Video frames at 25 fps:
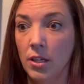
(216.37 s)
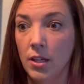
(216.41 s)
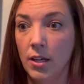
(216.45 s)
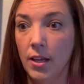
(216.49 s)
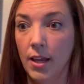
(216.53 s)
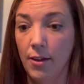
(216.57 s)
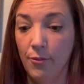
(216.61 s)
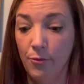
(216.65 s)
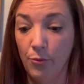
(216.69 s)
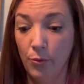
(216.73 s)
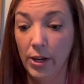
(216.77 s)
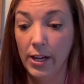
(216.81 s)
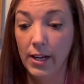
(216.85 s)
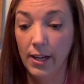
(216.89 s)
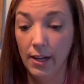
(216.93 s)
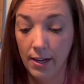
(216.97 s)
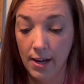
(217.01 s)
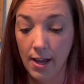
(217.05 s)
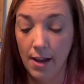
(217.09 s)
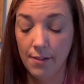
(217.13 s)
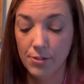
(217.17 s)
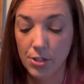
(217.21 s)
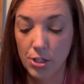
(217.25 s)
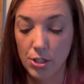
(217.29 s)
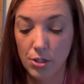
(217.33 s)
if we didn't
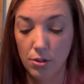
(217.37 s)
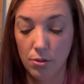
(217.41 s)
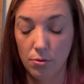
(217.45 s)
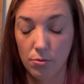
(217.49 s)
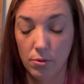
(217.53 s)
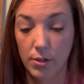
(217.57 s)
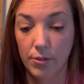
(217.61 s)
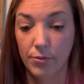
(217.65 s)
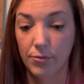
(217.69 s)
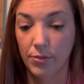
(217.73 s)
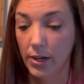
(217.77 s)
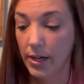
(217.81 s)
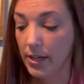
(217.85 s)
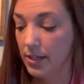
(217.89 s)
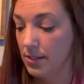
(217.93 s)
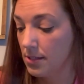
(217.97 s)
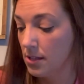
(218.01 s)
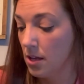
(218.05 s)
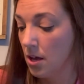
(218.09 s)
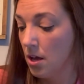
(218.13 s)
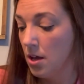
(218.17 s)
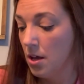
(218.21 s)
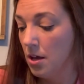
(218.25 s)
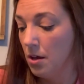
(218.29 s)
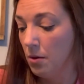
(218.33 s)
have to do the roof raise,
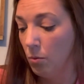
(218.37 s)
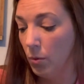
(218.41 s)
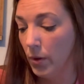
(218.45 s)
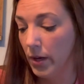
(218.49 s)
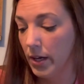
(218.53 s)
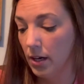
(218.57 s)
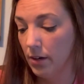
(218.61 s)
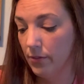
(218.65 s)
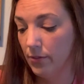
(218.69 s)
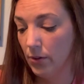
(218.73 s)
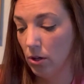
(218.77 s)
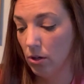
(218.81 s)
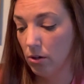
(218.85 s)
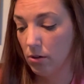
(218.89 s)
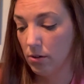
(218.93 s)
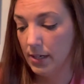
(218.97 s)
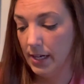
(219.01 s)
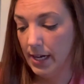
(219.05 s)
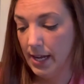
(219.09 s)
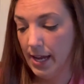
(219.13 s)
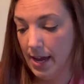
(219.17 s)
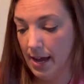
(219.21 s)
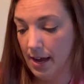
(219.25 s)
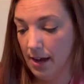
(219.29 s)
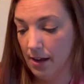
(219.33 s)
we could have
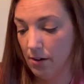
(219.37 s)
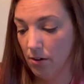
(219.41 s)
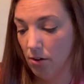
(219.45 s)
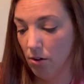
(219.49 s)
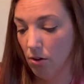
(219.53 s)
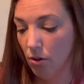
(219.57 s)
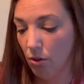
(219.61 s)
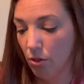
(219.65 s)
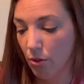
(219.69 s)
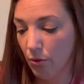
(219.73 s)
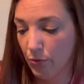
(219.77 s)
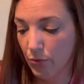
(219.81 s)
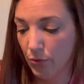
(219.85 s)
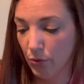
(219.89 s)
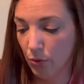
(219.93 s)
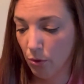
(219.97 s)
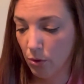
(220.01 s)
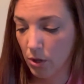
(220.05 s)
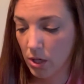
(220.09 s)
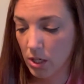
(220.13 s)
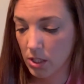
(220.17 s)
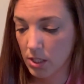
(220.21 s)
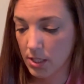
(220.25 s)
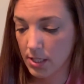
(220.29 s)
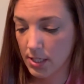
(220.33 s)
already had all the
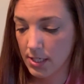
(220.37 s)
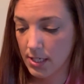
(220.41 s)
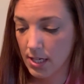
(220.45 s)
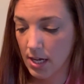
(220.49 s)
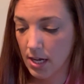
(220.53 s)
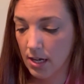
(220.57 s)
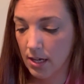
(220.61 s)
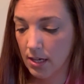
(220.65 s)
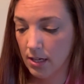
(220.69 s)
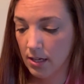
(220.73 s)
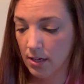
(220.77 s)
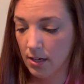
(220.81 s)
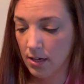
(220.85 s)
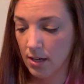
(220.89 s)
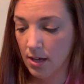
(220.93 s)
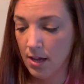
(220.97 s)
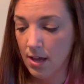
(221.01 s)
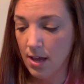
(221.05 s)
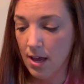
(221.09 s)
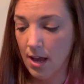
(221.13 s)
floors done.